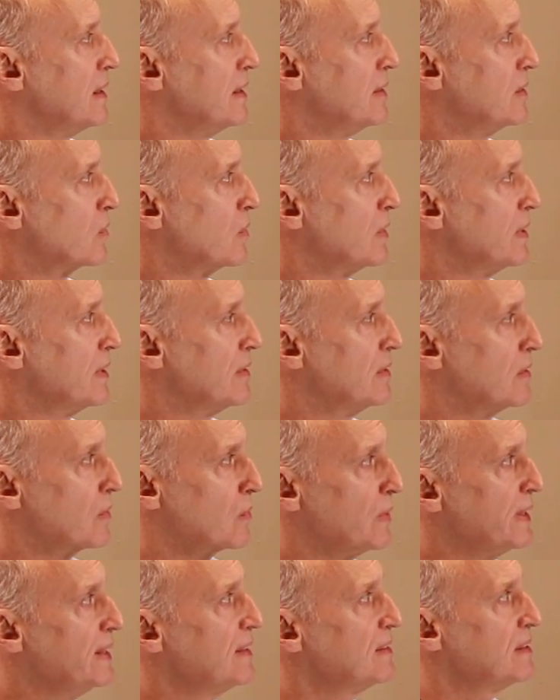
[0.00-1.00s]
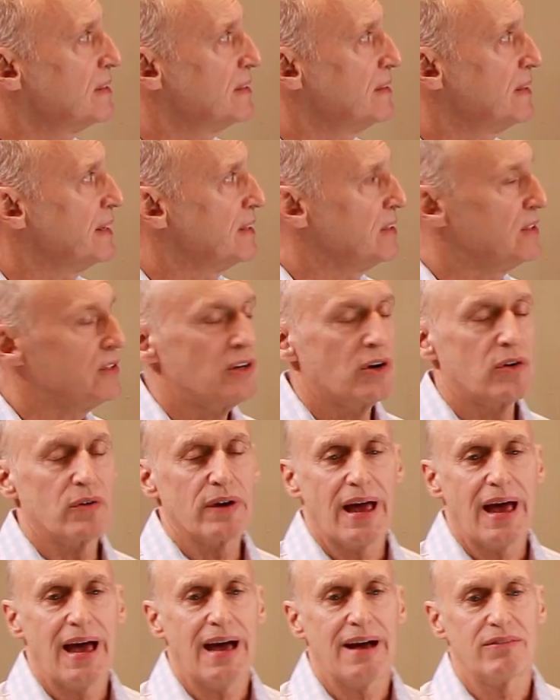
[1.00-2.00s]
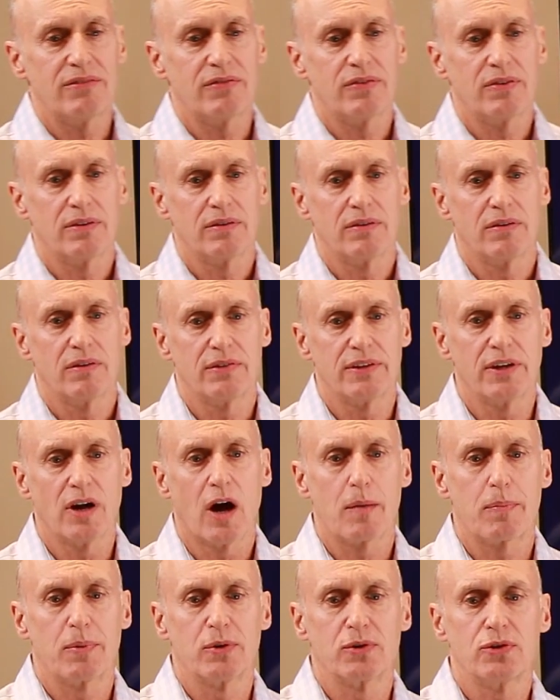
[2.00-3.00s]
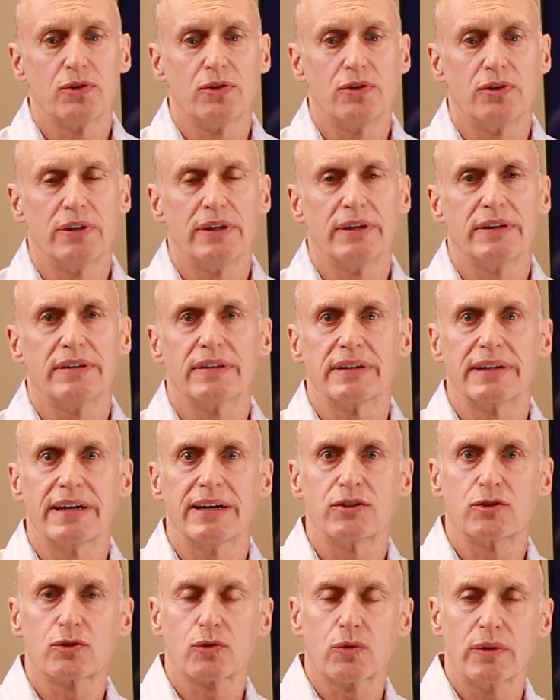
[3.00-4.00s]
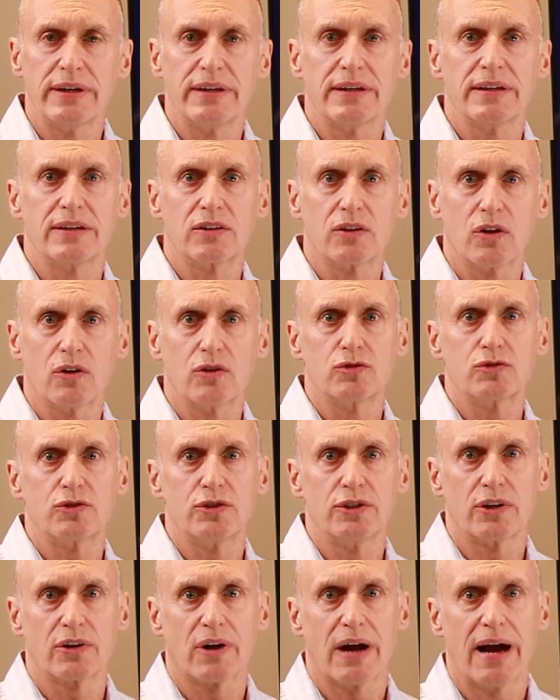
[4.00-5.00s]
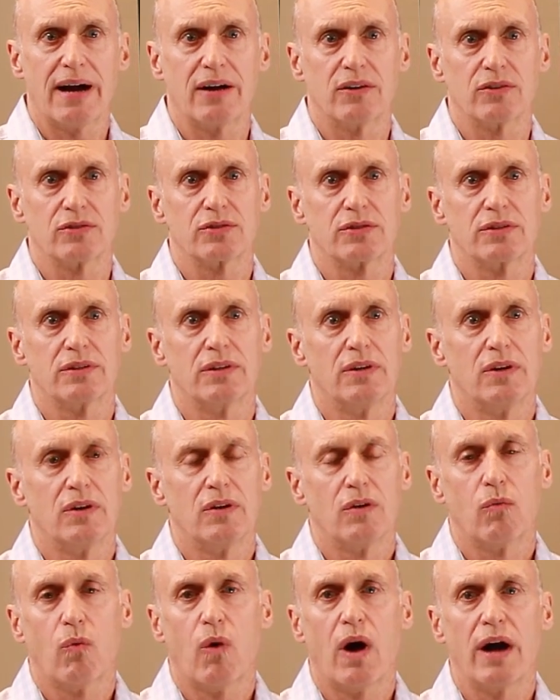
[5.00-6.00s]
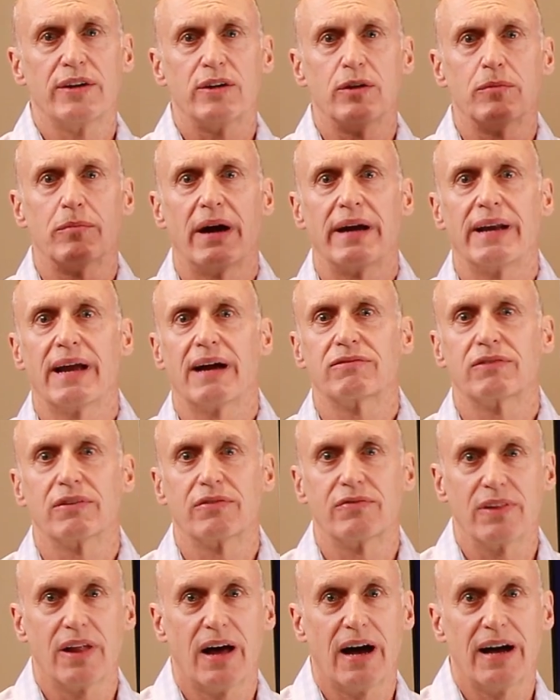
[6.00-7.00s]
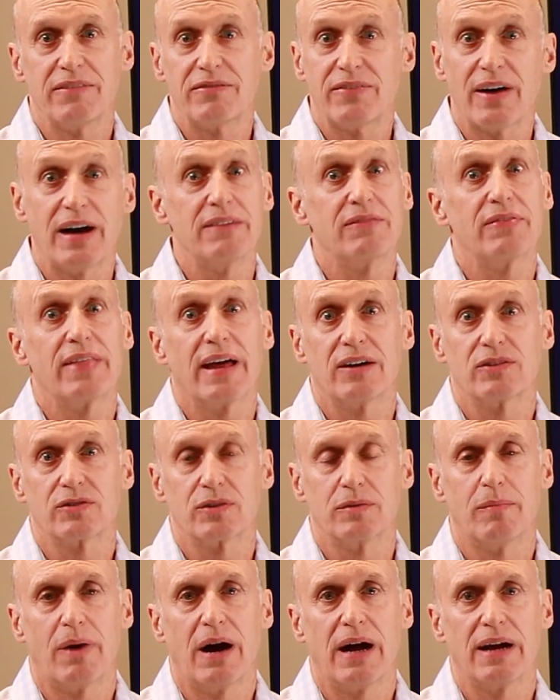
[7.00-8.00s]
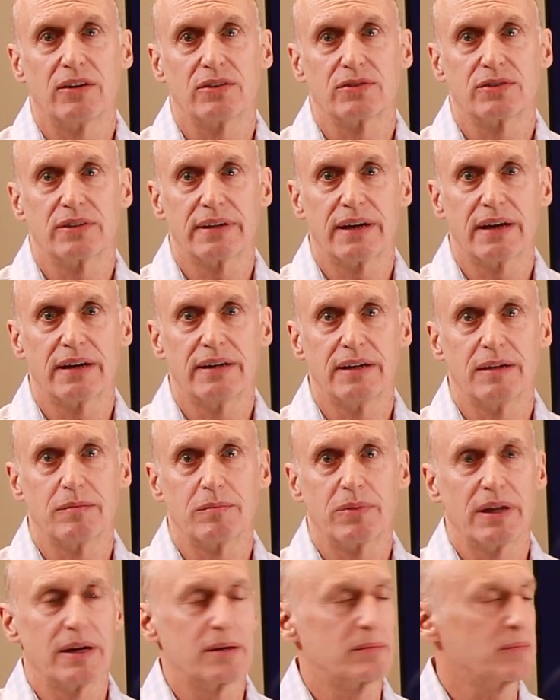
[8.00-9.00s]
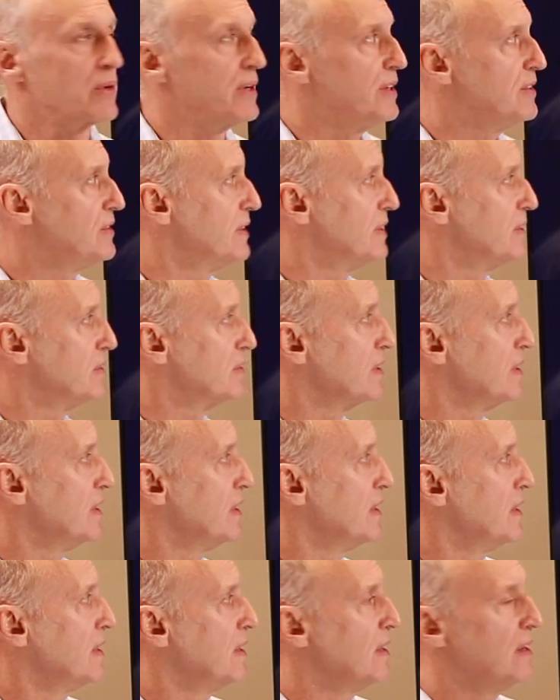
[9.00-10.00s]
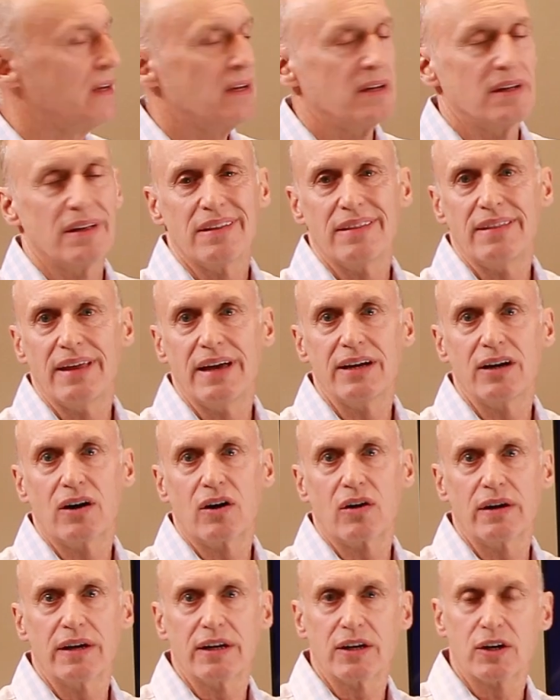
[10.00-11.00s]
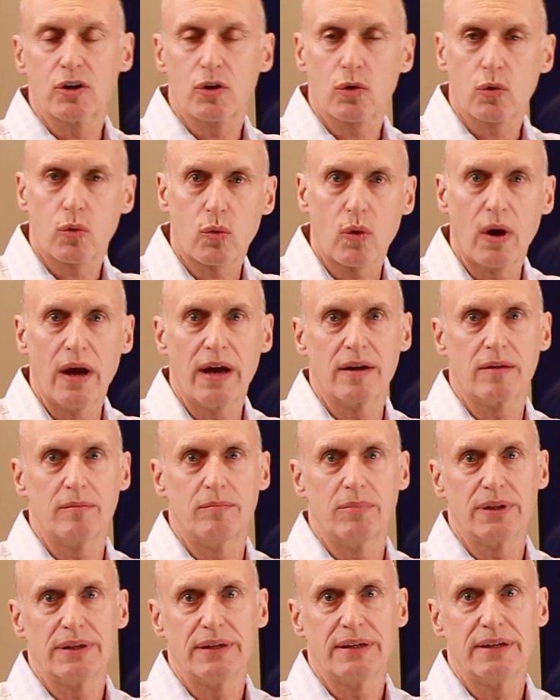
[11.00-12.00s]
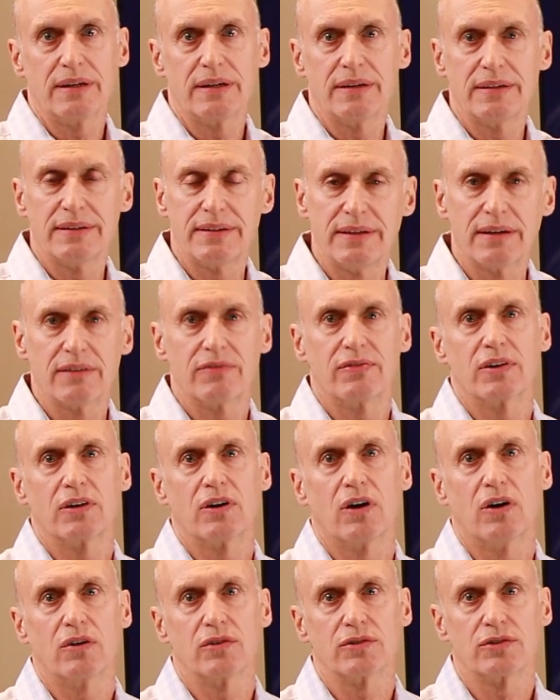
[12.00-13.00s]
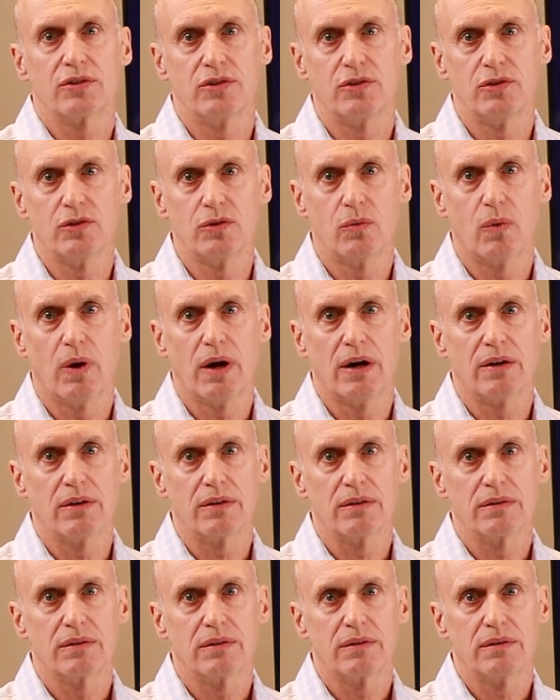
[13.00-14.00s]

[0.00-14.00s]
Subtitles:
And the reason that you don't have the opportunity to get treated close to your house, why you might have to fly 5,000 miles to get an implant bridge, is they are incredibly difficult to do well.